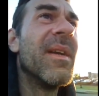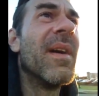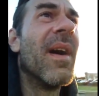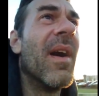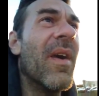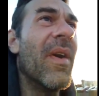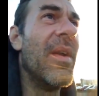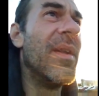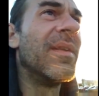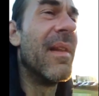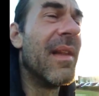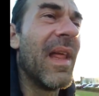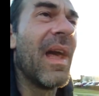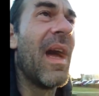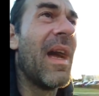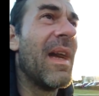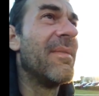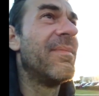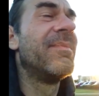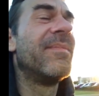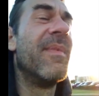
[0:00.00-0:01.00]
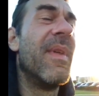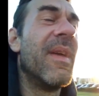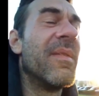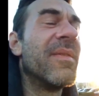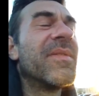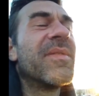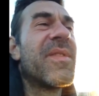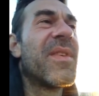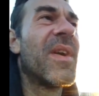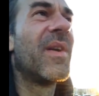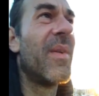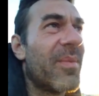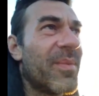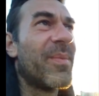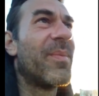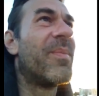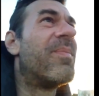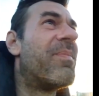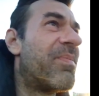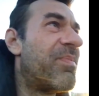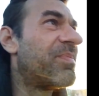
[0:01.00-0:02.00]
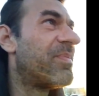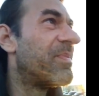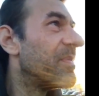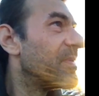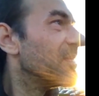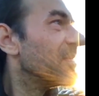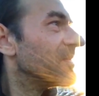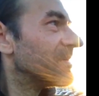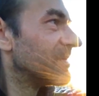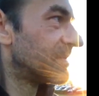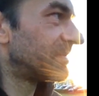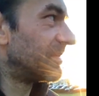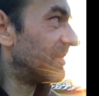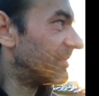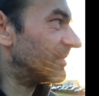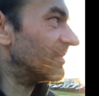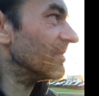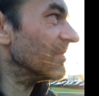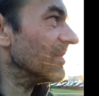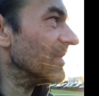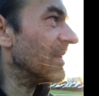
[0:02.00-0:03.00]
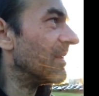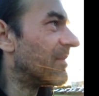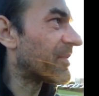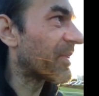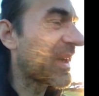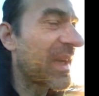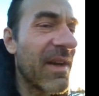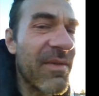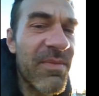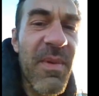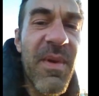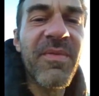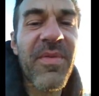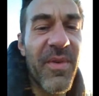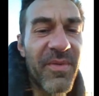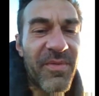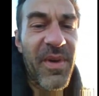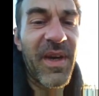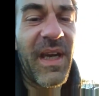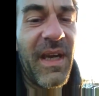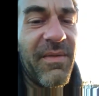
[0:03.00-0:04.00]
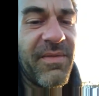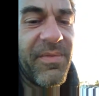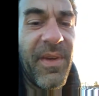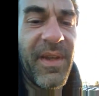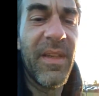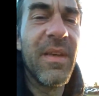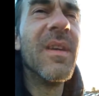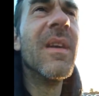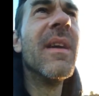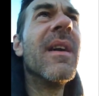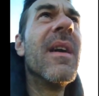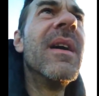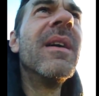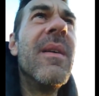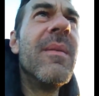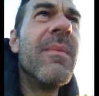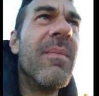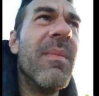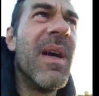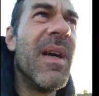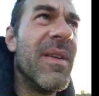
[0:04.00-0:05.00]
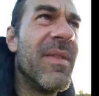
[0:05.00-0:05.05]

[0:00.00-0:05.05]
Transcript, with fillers: uh, live, uh, so forgive me for forgiving my.